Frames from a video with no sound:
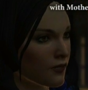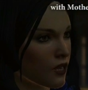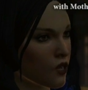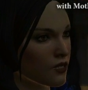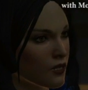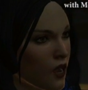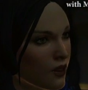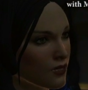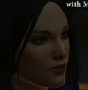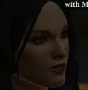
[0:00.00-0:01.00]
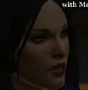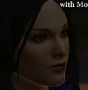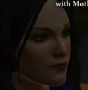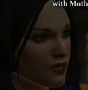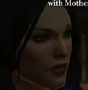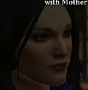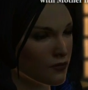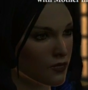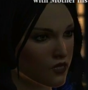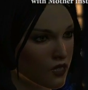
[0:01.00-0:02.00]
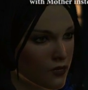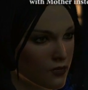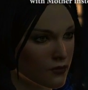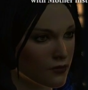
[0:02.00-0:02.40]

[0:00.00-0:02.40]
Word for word: of going on that damned expedition.